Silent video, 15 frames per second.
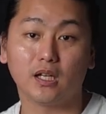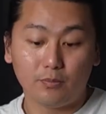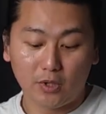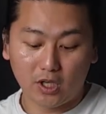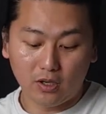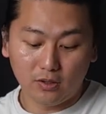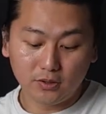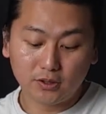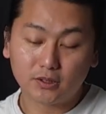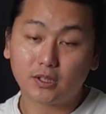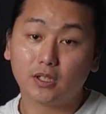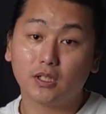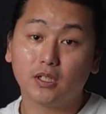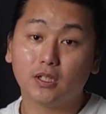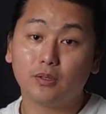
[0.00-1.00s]
Because
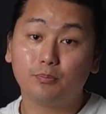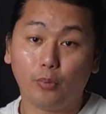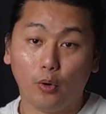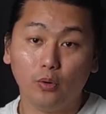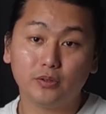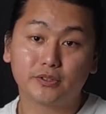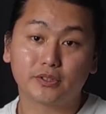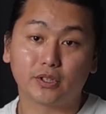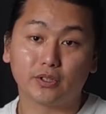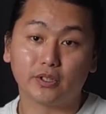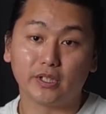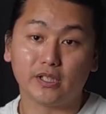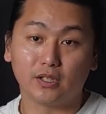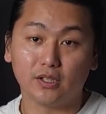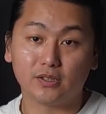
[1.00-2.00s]
the
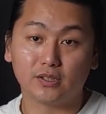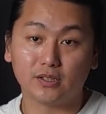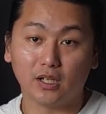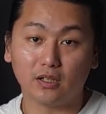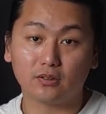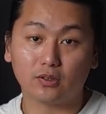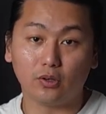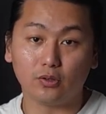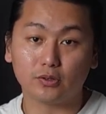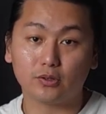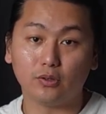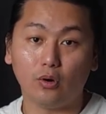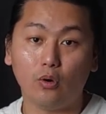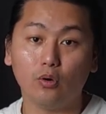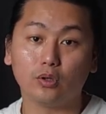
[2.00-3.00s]
bolster does not go
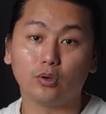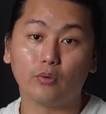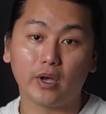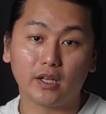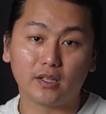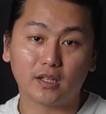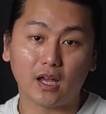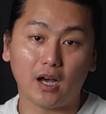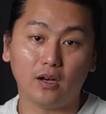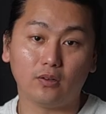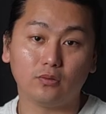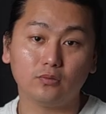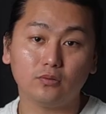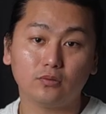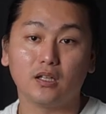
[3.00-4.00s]
all the way
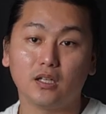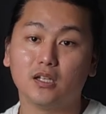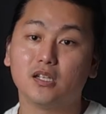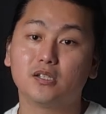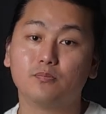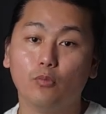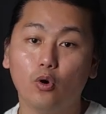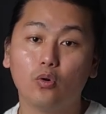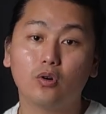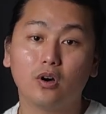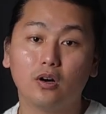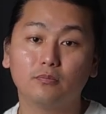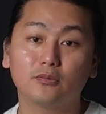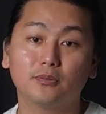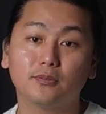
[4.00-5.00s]
down, it is more
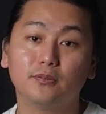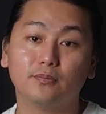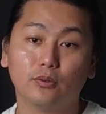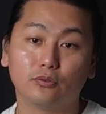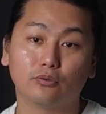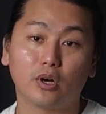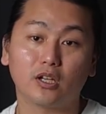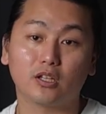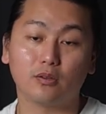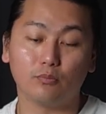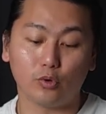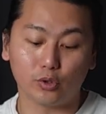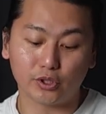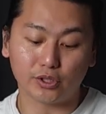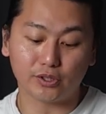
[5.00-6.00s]
comfortable for rocking
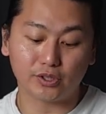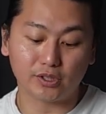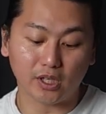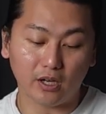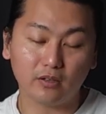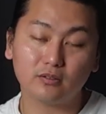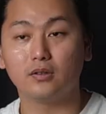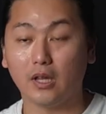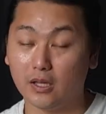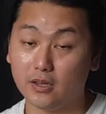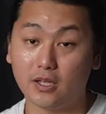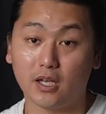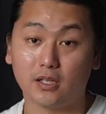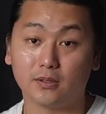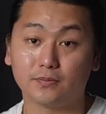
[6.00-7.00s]
motion style than
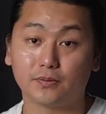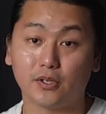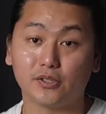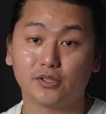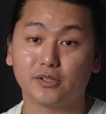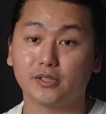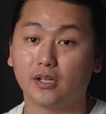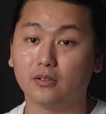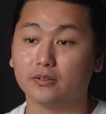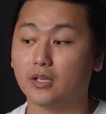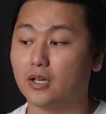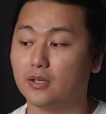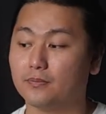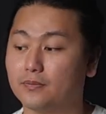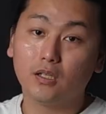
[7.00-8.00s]
the other French style
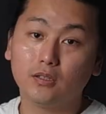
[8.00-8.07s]
knife.